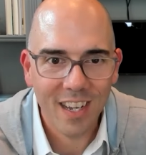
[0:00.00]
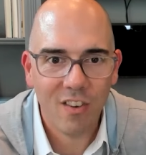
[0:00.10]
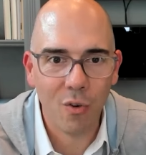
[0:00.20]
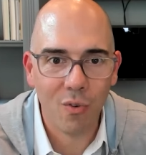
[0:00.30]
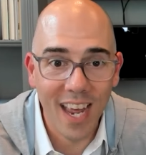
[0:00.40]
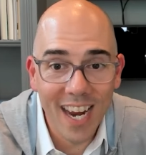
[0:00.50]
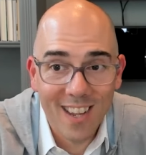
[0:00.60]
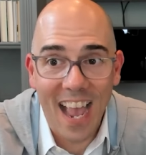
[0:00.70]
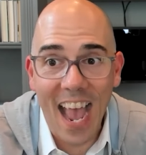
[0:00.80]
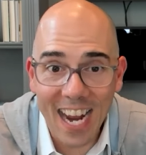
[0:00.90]
to tech's
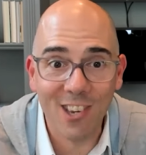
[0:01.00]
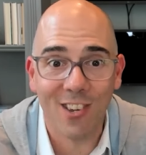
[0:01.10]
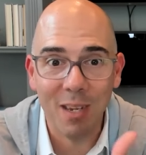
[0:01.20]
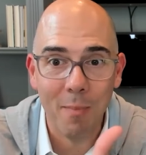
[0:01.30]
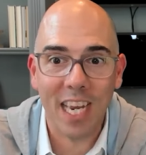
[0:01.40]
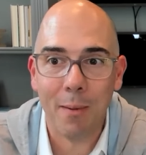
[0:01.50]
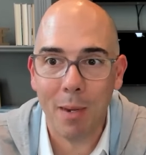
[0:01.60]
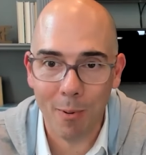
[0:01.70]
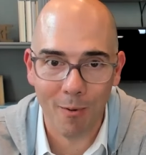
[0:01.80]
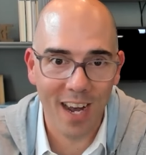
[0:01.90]
actually making me
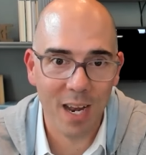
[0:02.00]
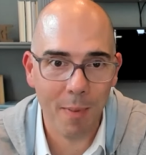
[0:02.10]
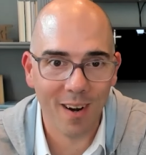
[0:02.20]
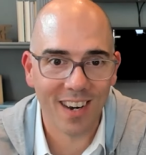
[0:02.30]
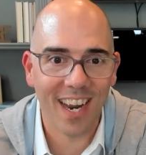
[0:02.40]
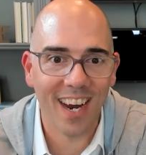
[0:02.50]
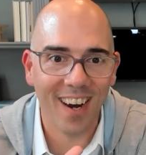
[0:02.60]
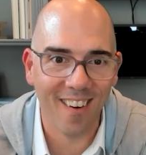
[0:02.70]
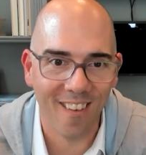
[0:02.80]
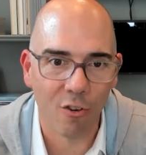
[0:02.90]
provide better
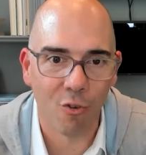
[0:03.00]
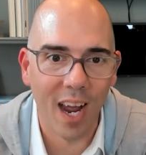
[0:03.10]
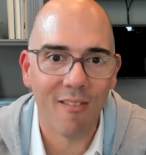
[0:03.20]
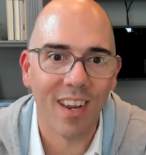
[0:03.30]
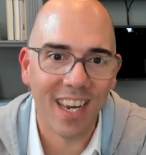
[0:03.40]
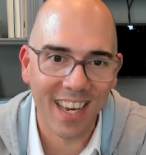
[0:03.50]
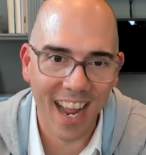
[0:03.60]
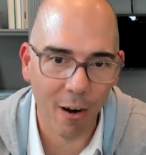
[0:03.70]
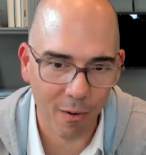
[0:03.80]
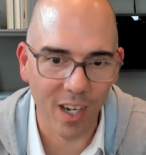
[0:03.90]
care or driving
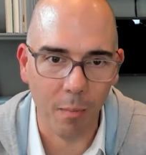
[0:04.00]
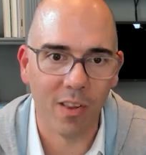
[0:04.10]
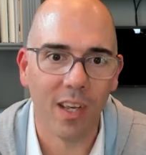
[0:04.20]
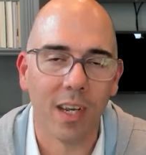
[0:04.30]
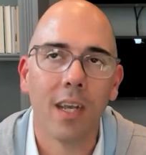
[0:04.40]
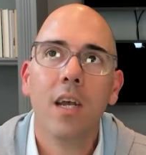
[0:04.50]
outcomes. Like,